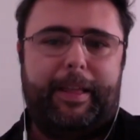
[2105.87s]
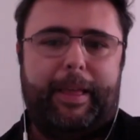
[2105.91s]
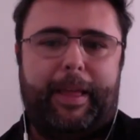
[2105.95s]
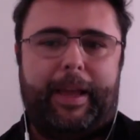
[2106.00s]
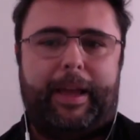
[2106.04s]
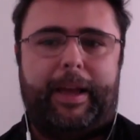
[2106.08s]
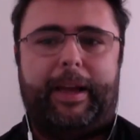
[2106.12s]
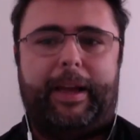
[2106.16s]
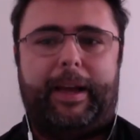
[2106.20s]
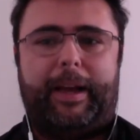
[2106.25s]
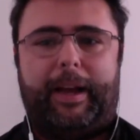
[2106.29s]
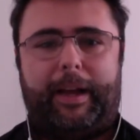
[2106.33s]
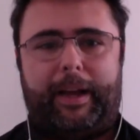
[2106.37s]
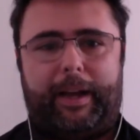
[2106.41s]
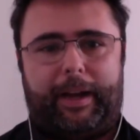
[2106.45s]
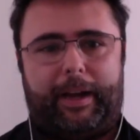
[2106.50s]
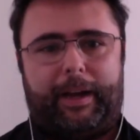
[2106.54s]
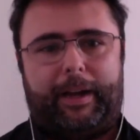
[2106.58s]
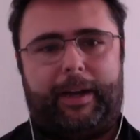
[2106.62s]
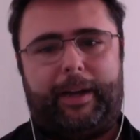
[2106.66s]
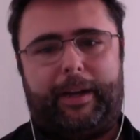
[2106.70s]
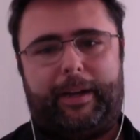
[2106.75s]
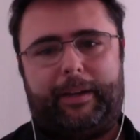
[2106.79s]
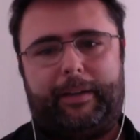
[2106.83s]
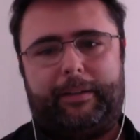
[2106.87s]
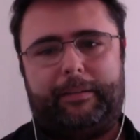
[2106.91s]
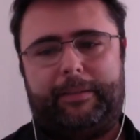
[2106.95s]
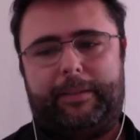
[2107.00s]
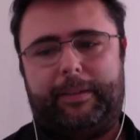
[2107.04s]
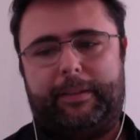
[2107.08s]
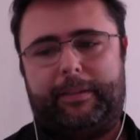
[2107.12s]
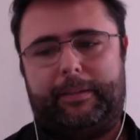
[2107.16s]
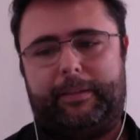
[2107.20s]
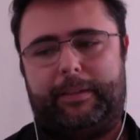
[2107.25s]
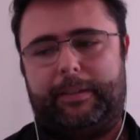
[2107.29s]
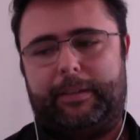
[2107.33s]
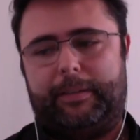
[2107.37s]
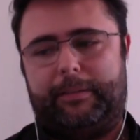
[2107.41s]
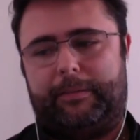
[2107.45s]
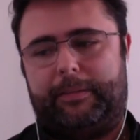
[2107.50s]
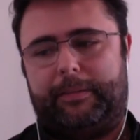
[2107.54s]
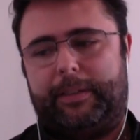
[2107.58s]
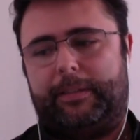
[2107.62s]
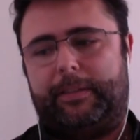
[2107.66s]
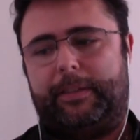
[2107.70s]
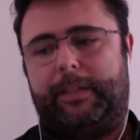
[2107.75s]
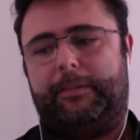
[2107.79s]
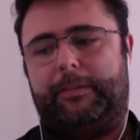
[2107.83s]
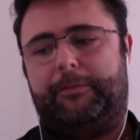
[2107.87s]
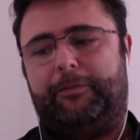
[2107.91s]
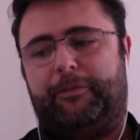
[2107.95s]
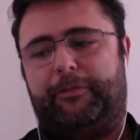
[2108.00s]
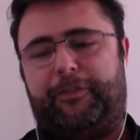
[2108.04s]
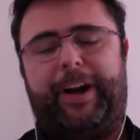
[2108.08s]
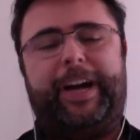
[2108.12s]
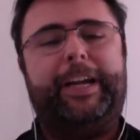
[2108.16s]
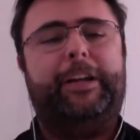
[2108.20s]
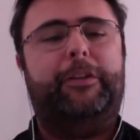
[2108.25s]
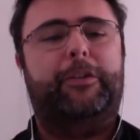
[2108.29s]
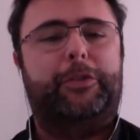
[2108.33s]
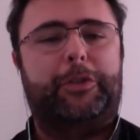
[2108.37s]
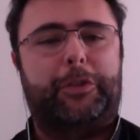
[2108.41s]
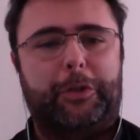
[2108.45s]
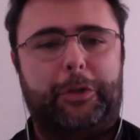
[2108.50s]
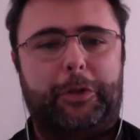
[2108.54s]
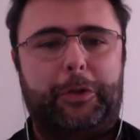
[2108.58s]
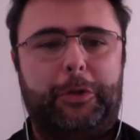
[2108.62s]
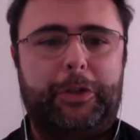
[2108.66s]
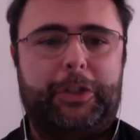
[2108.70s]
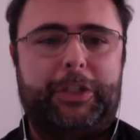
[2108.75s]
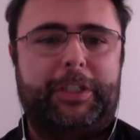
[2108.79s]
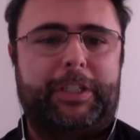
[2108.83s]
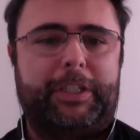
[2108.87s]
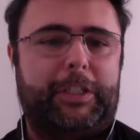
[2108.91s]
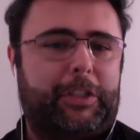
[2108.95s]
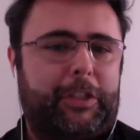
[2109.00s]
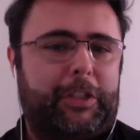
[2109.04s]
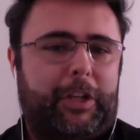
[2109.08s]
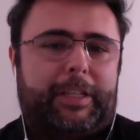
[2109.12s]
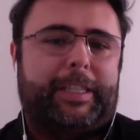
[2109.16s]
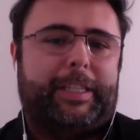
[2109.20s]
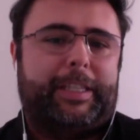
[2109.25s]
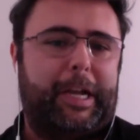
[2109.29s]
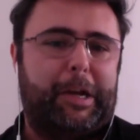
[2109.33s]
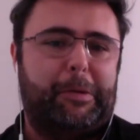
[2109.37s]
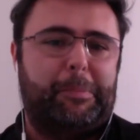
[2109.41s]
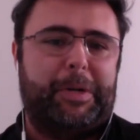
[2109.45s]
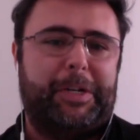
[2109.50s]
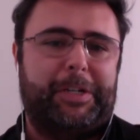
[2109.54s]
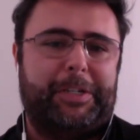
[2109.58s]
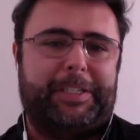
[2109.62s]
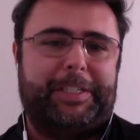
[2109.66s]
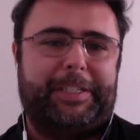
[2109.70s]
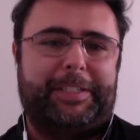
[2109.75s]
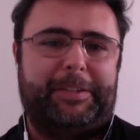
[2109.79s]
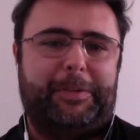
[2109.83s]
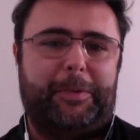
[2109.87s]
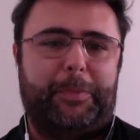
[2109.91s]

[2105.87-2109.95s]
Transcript: The final solution is not numbers.